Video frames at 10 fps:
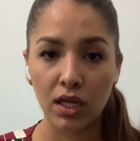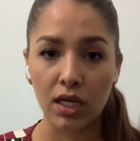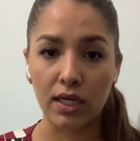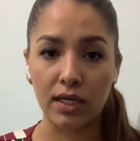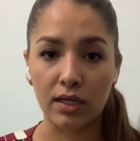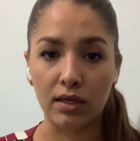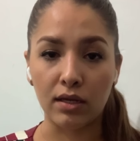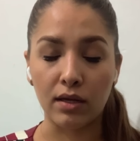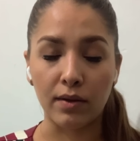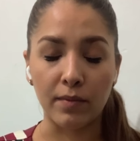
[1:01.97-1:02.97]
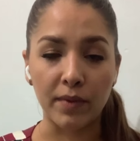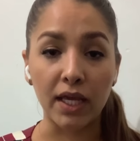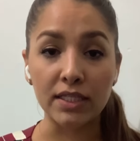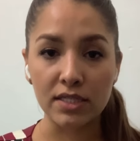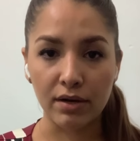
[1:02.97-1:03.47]

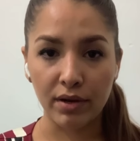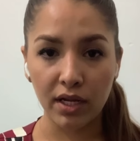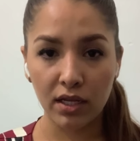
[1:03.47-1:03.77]
icteric